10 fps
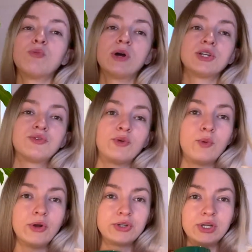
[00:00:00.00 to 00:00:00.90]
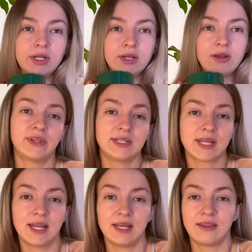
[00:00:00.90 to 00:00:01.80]
much for watching. If there's
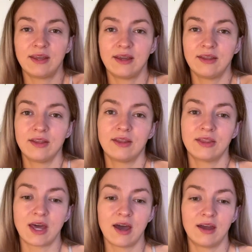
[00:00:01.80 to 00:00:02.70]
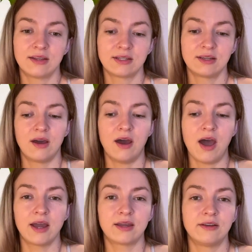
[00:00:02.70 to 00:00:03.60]
anything that
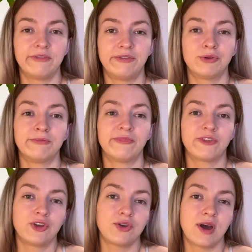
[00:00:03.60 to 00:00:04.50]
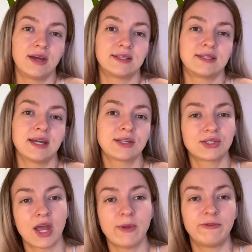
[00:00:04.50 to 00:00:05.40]
I can film for you guys next
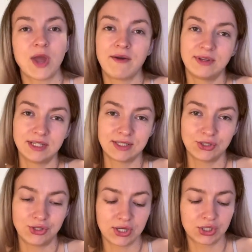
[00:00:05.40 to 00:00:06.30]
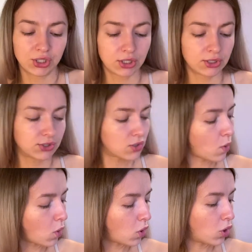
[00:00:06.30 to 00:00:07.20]
time, if you have any suggestions
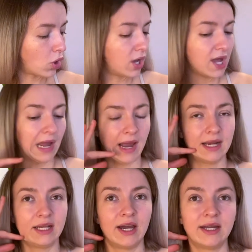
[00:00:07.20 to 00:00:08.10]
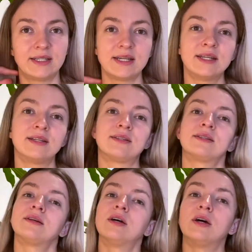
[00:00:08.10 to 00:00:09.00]
or any ideas,
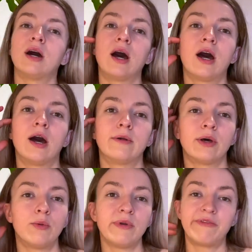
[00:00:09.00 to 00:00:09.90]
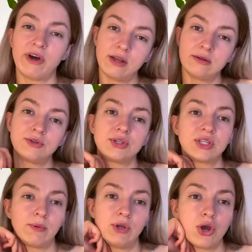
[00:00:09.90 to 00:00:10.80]
that would be fun. Just
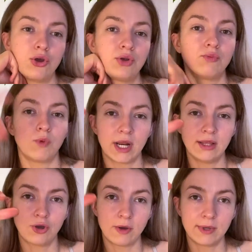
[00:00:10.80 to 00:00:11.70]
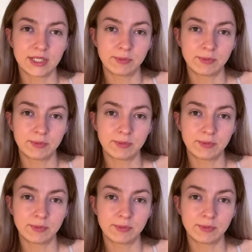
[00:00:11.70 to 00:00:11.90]
let me know, write in the comments